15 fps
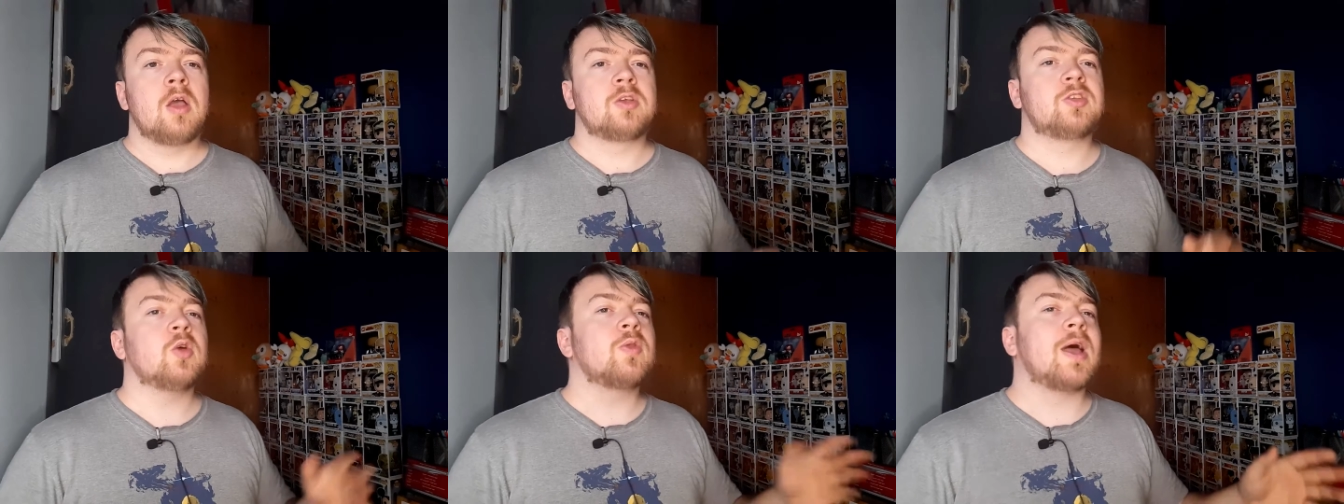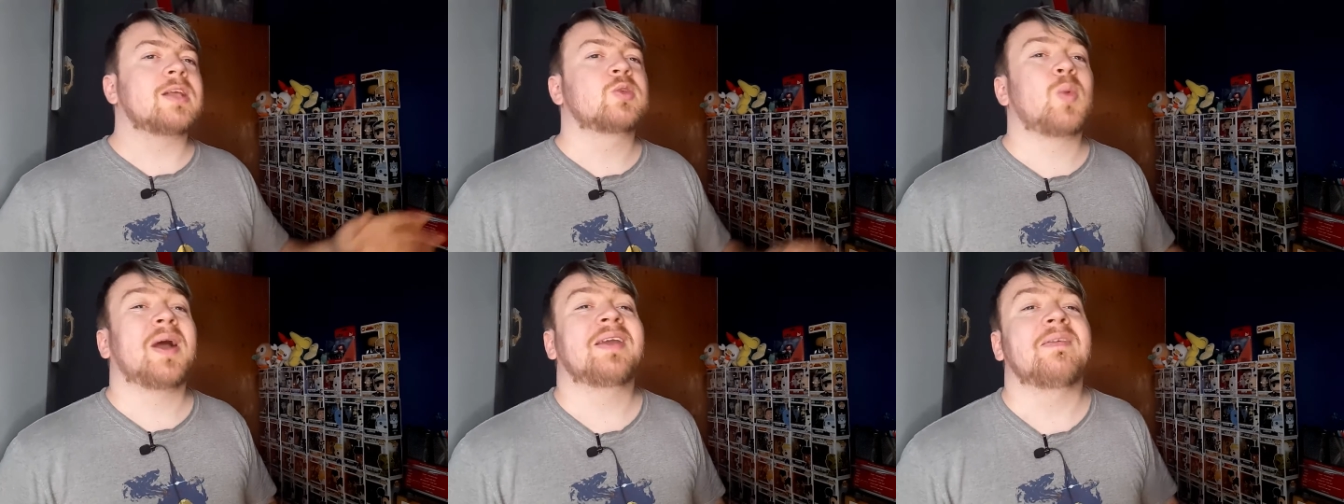So that's
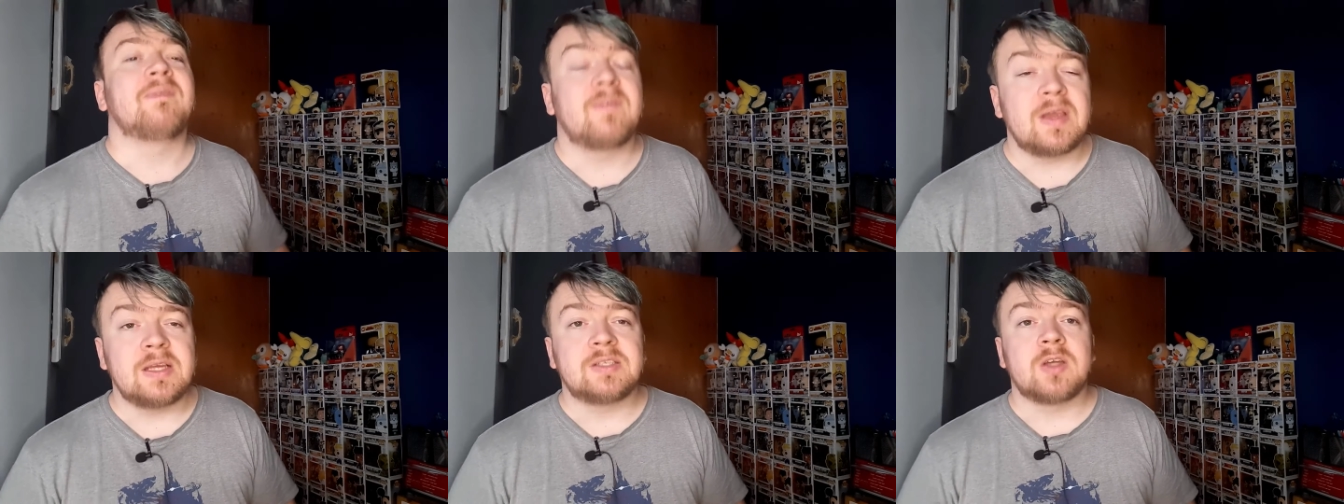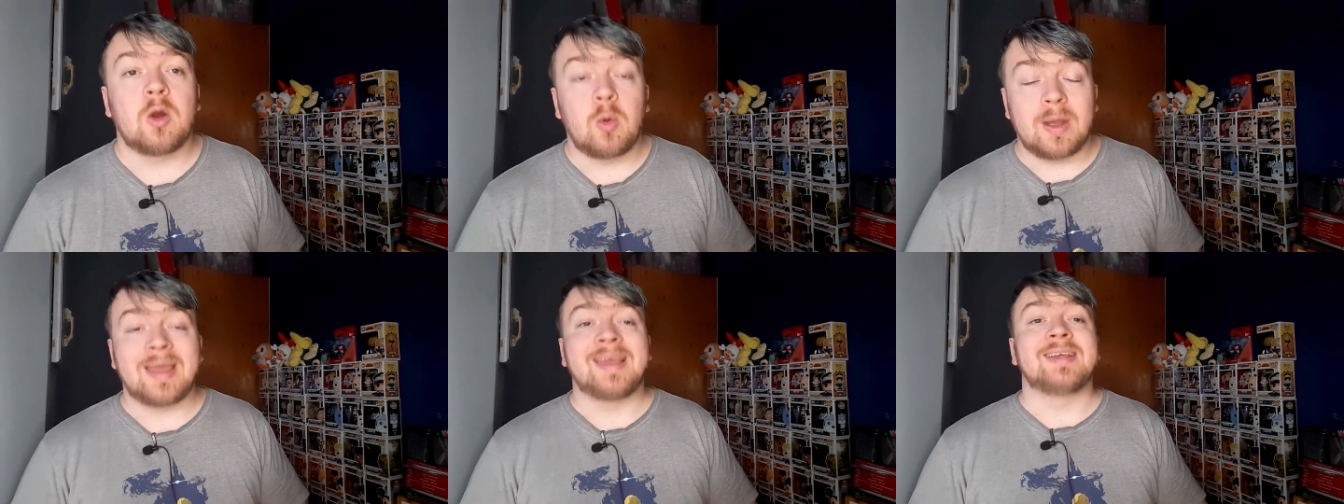why
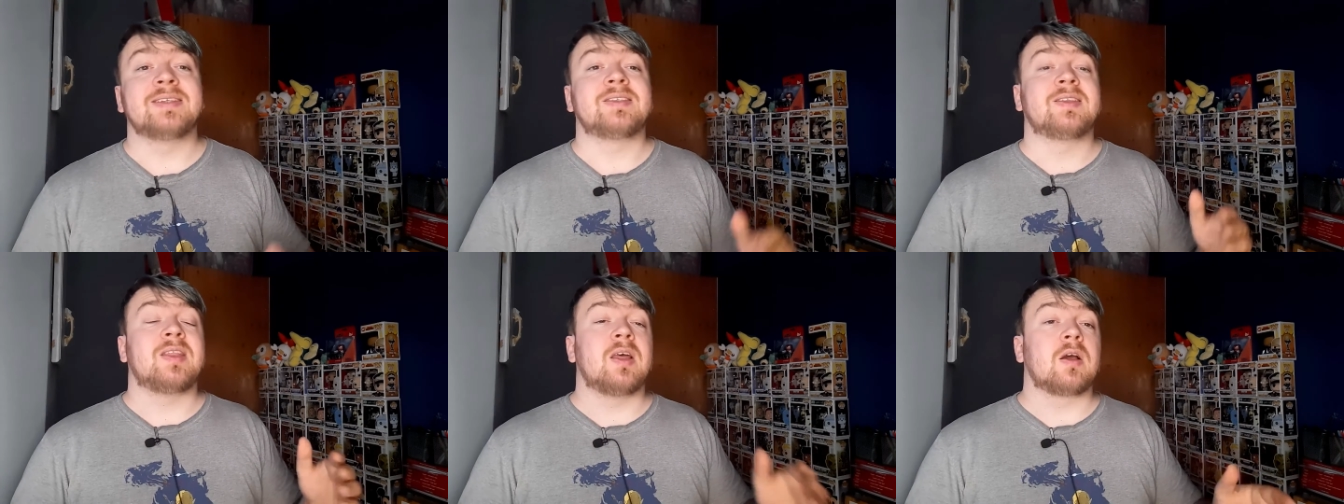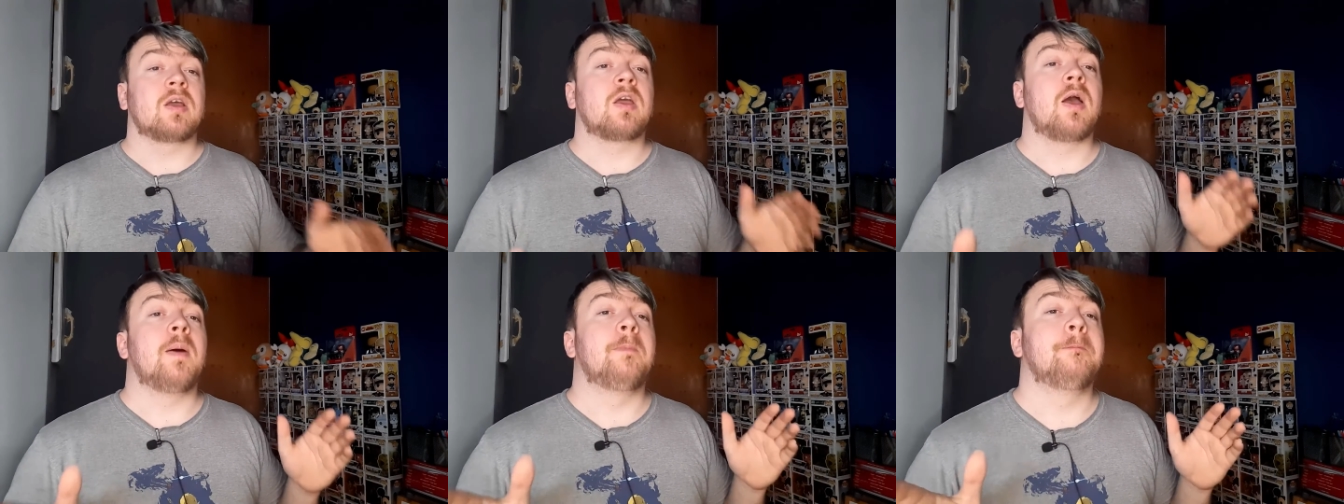Vito is the
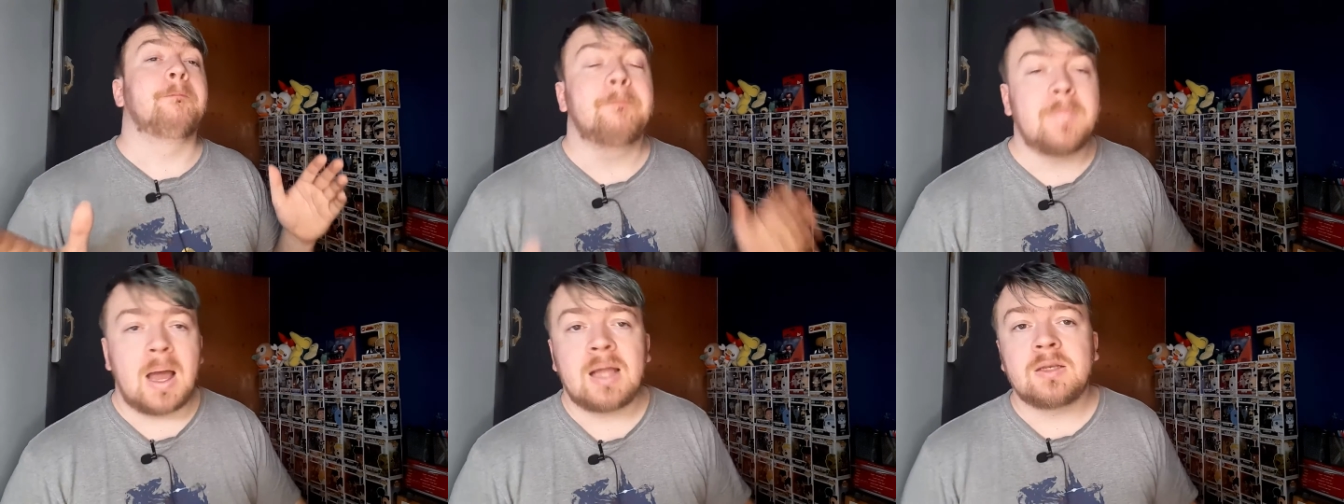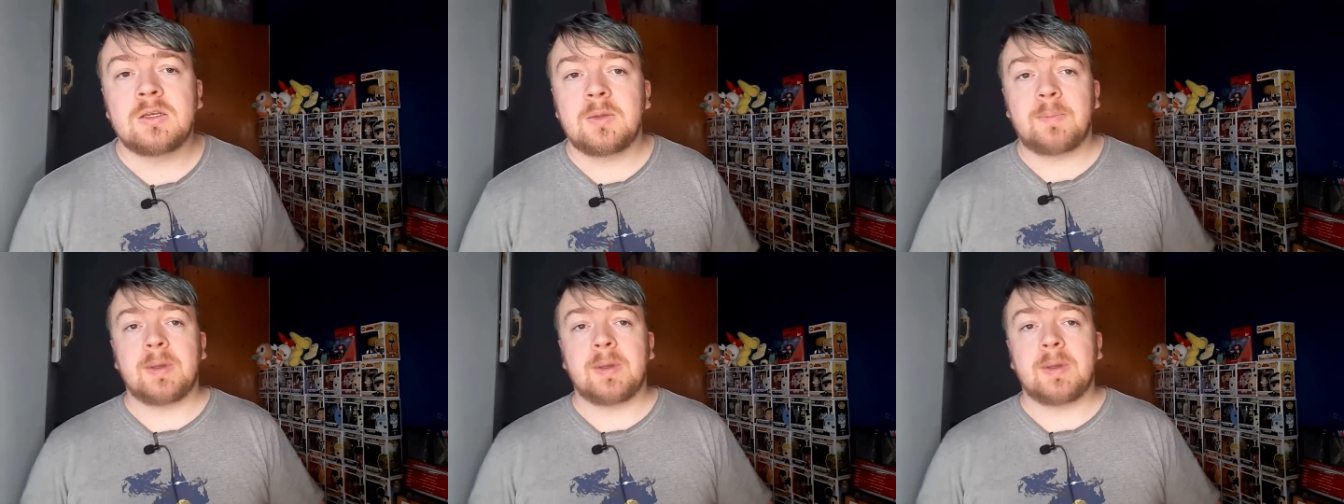commander,